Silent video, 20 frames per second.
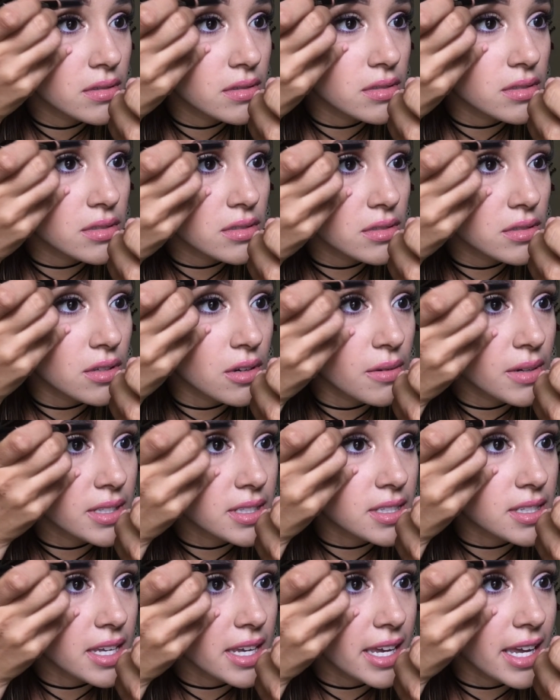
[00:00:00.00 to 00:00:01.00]
So
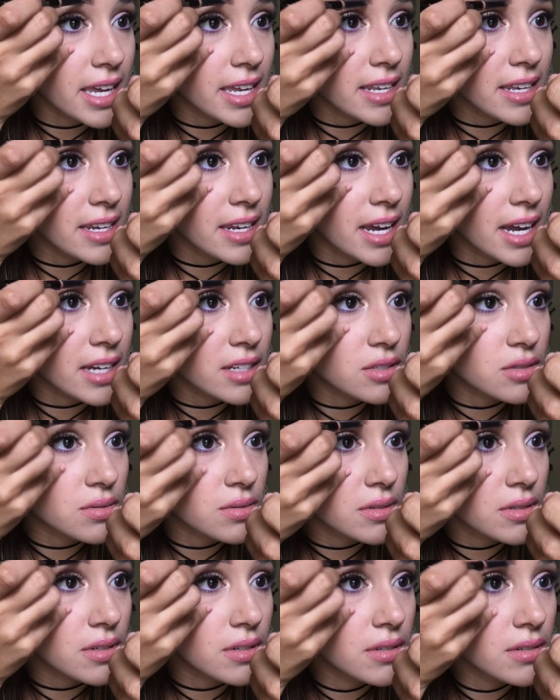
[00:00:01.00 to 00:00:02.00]
it's like a
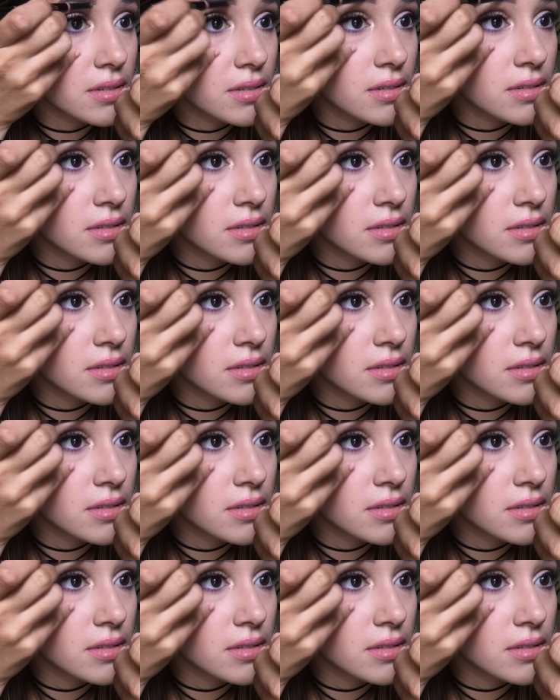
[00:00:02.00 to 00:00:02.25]
natural